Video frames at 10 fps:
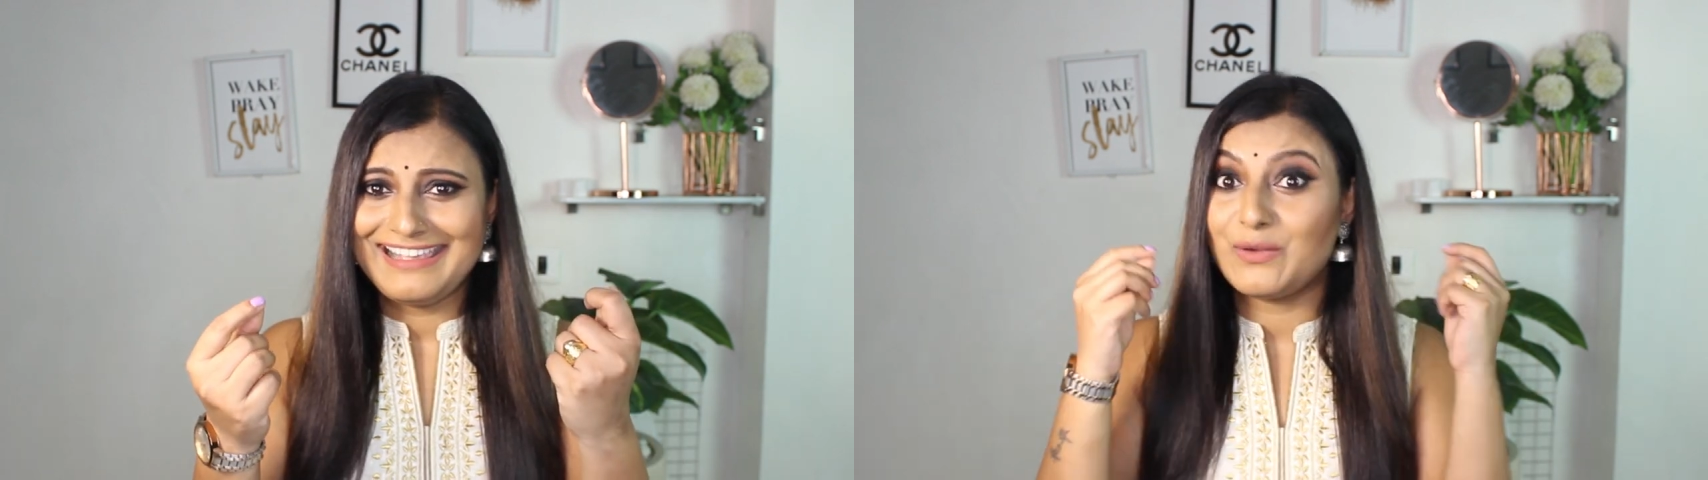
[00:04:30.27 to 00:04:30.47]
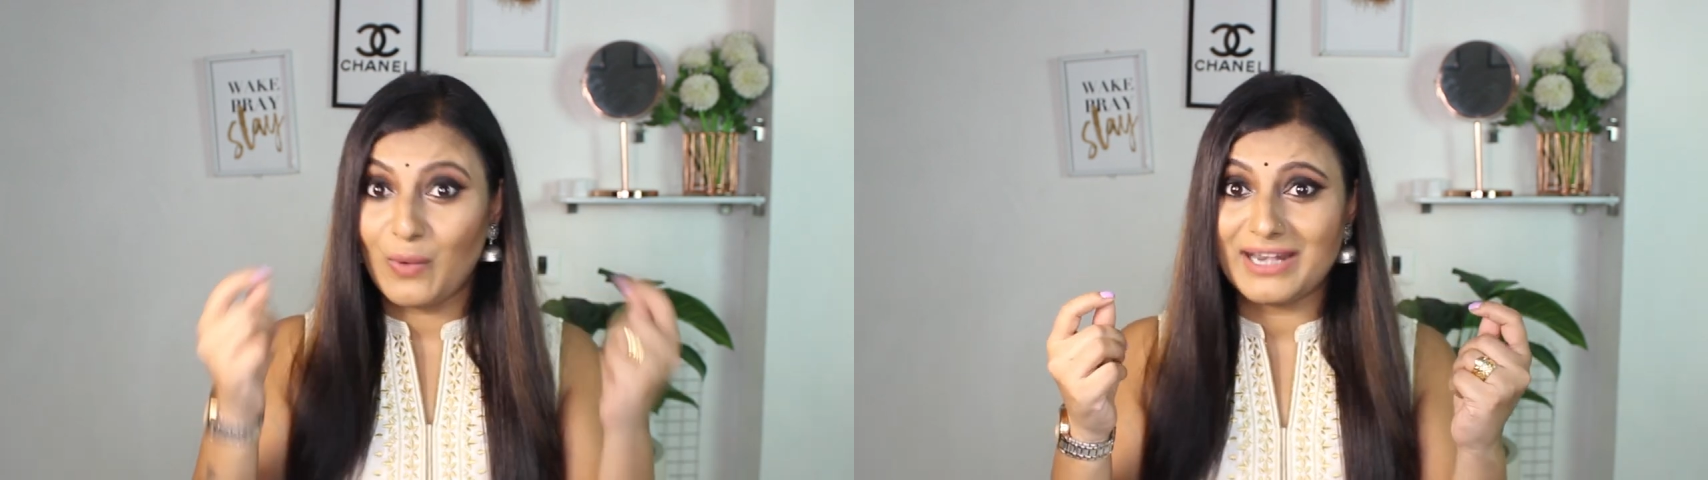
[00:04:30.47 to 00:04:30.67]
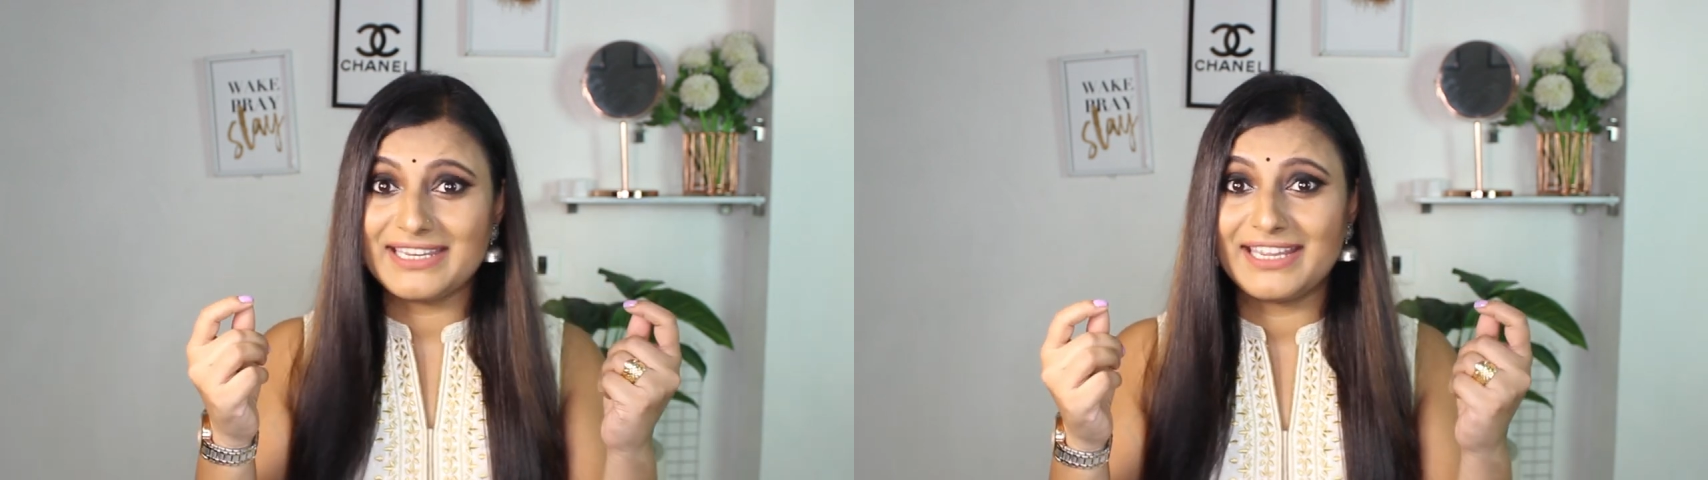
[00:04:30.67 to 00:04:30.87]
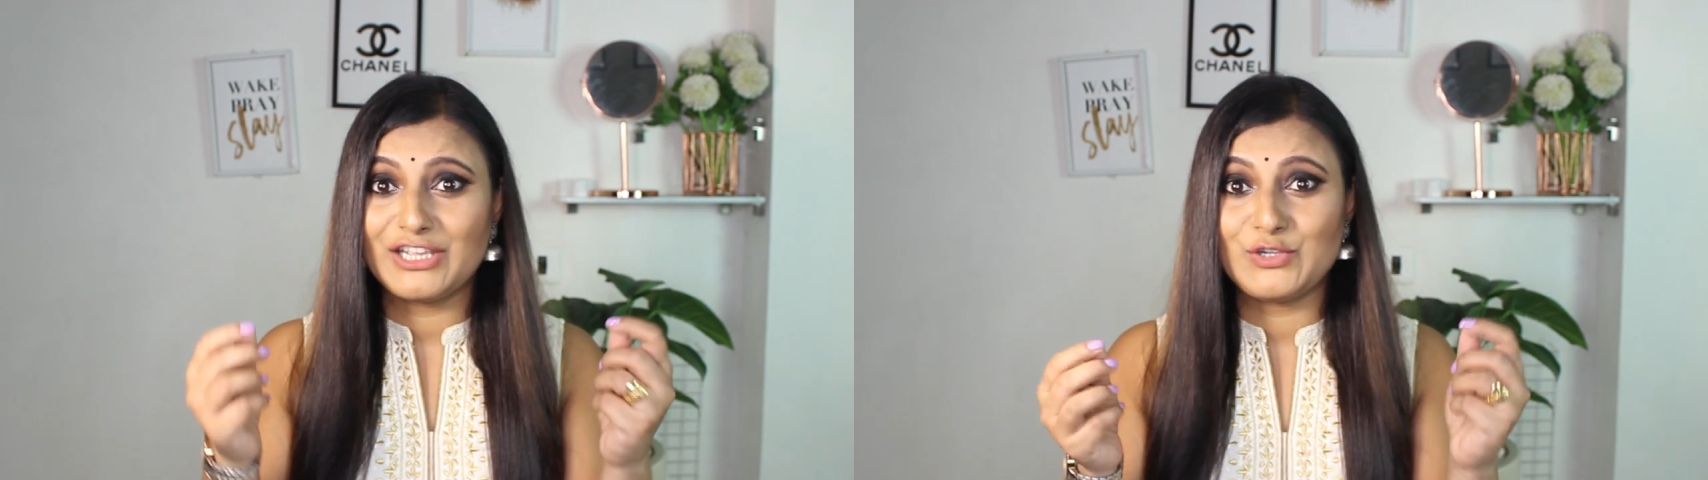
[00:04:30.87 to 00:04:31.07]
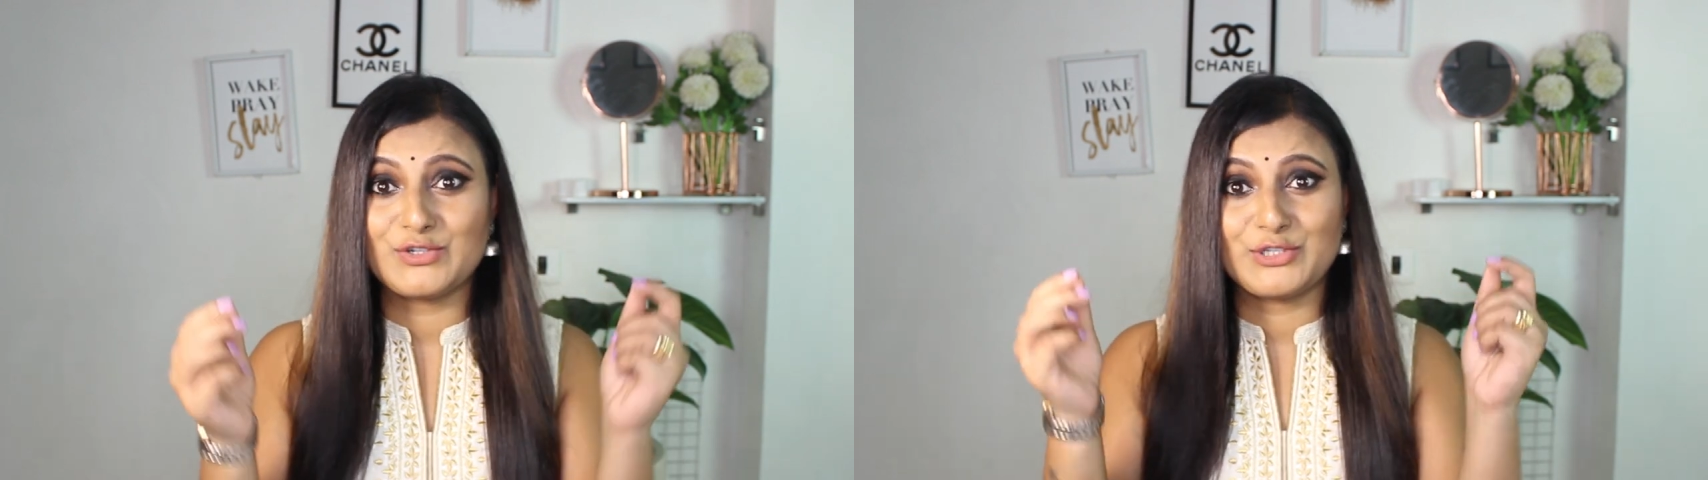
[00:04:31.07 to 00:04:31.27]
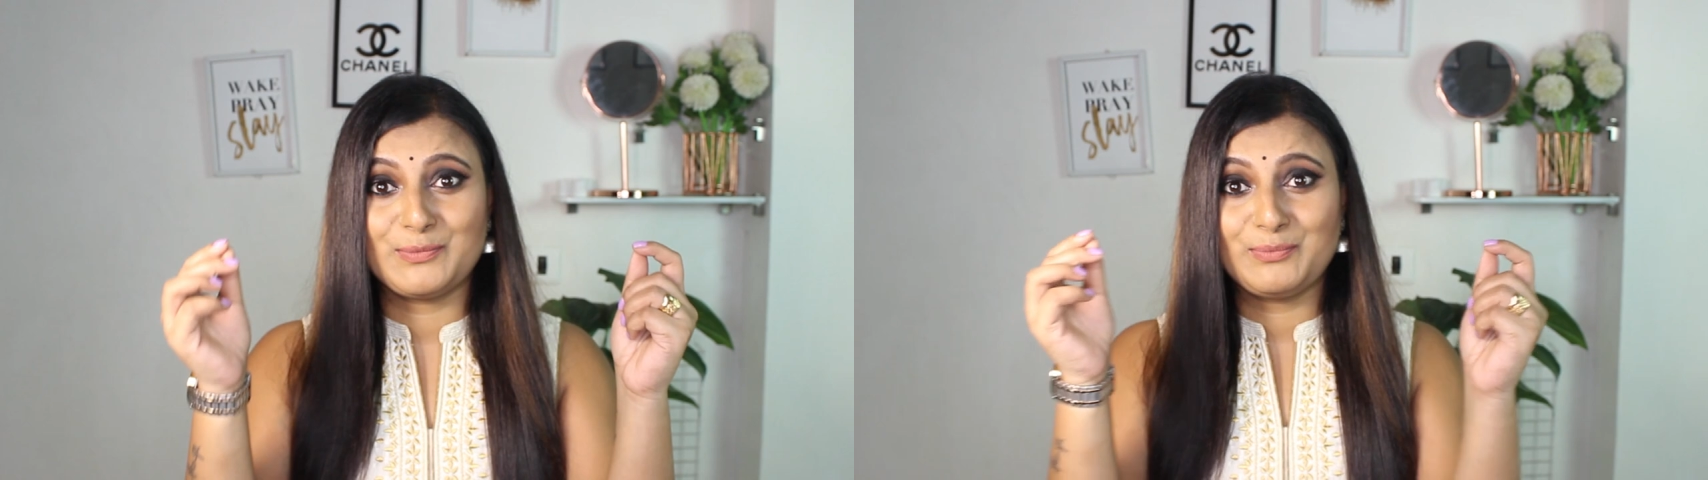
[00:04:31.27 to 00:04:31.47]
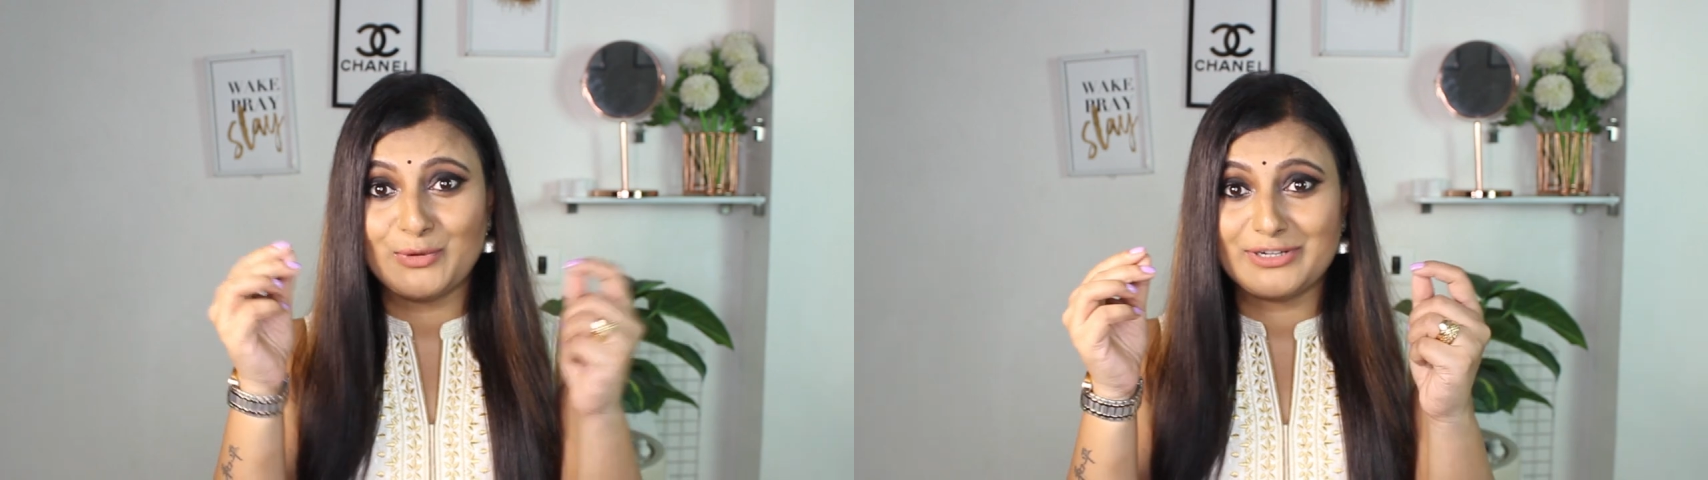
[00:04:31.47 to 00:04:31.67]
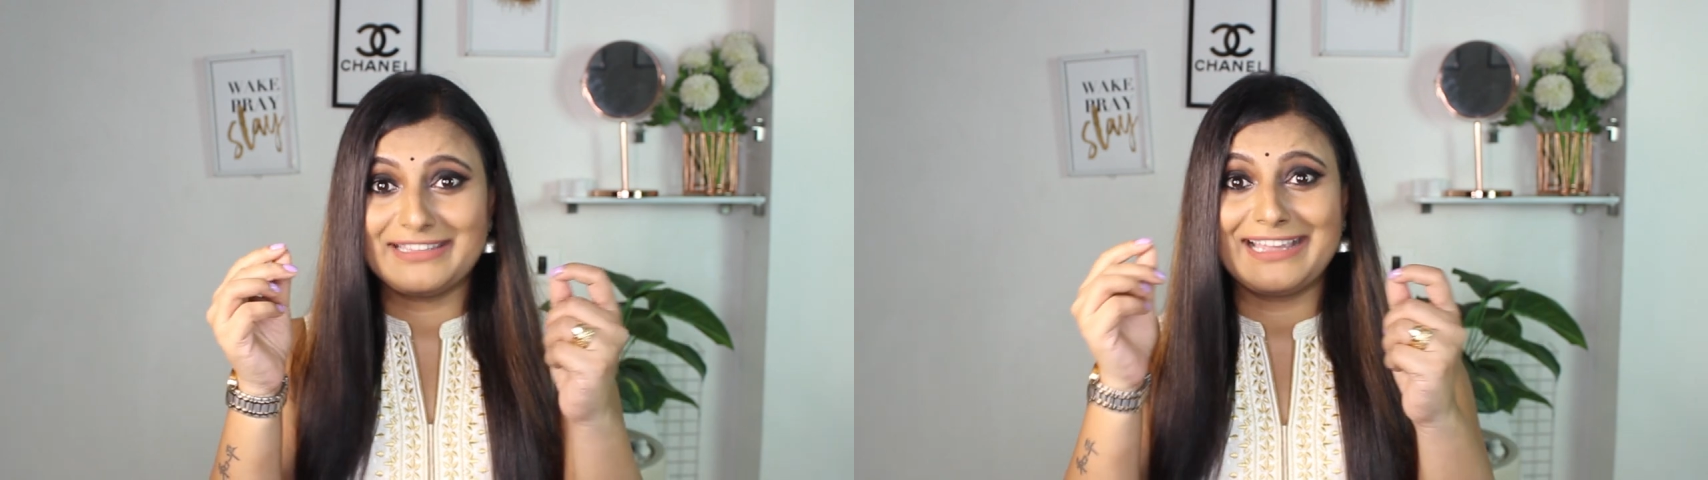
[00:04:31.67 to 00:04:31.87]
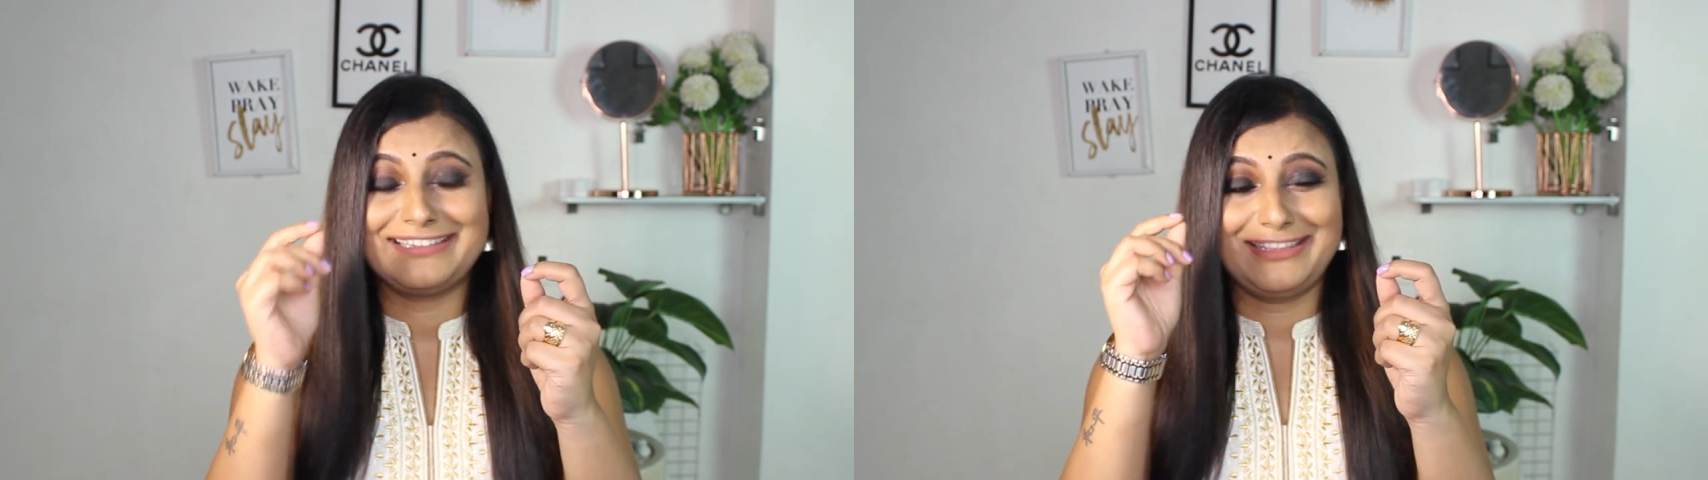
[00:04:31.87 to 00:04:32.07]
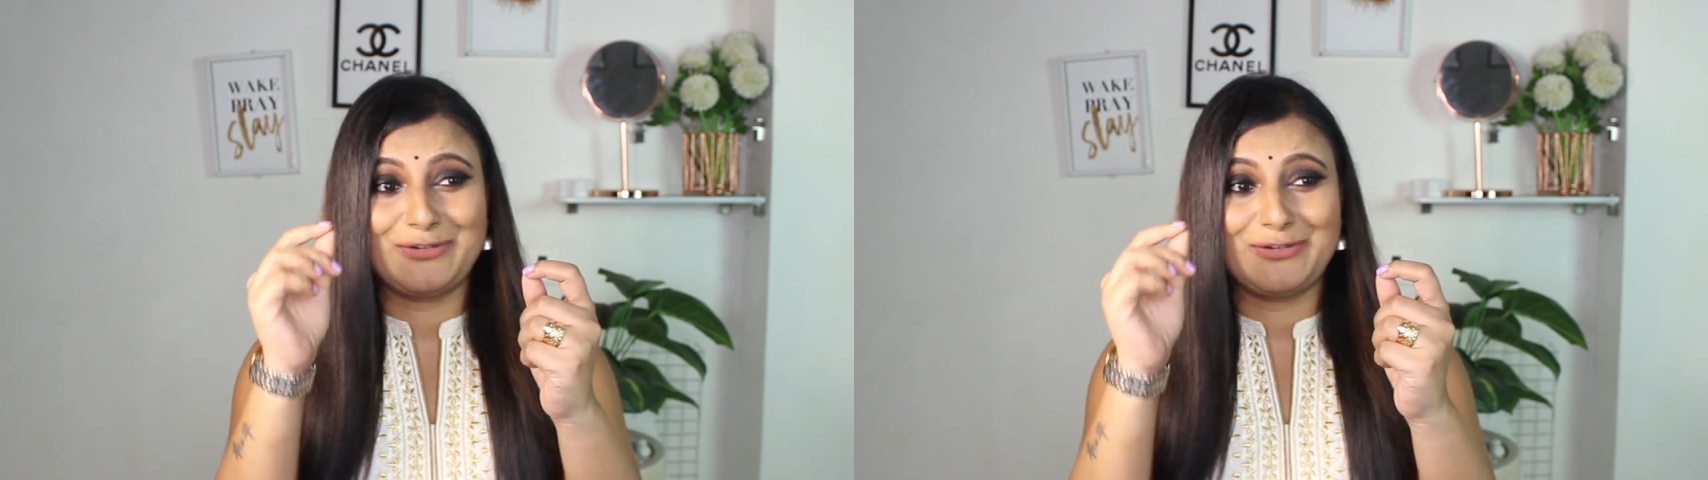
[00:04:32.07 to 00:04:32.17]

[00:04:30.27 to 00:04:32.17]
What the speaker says: and one day you just put that